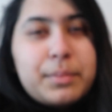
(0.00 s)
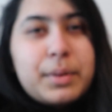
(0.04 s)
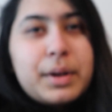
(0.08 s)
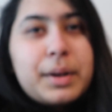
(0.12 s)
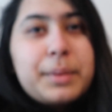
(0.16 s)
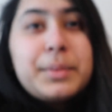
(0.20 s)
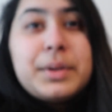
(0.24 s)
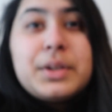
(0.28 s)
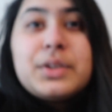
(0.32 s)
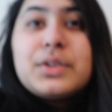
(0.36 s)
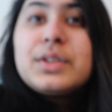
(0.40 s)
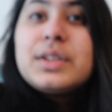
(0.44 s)
but
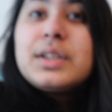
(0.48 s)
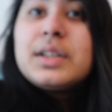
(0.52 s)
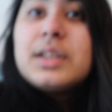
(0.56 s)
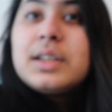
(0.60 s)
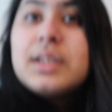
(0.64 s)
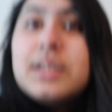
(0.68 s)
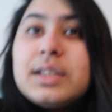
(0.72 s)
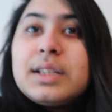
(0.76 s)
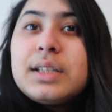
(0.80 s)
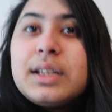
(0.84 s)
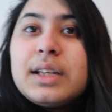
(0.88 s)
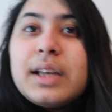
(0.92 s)
I'm interested
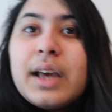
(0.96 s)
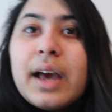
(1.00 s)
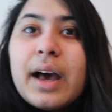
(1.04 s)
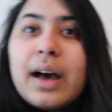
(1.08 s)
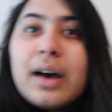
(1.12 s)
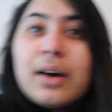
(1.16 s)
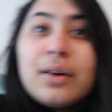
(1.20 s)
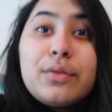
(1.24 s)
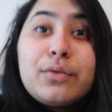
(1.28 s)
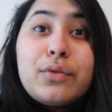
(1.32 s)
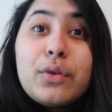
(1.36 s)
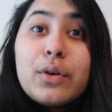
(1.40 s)
to see
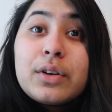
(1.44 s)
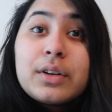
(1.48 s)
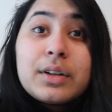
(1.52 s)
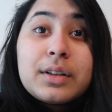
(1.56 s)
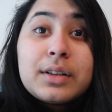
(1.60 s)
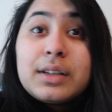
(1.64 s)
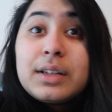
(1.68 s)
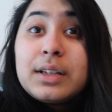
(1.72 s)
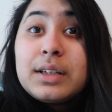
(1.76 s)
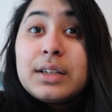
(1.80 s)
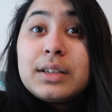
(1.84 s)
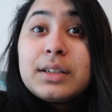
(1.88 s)
how
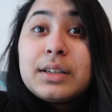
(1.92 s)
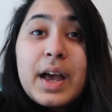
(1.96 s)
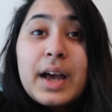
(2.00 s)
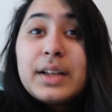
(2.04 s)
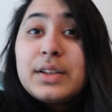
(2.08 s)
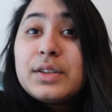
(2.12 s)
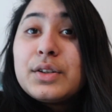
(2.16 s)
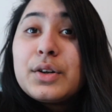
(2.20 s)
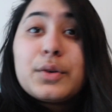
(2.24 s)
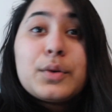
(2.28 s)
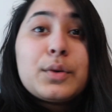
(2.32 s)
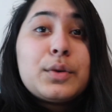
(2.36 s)
Lee
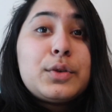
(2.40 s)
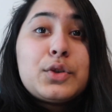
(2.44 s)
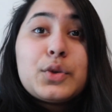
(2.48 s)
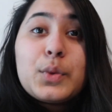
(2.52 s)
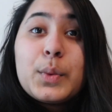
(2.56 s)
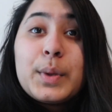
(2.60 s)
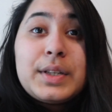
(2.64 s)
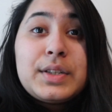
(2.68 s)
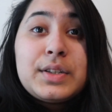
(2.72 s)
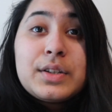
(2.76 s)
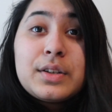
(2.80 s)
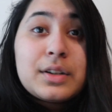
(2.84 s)
adds her own
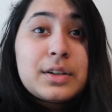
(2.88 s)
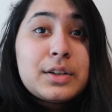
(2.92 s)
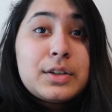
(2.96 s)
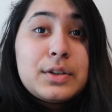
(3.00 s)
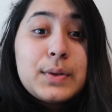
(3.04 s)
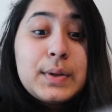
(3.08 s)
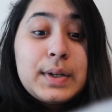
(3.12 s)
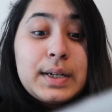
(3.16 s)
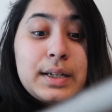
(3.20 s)
twist to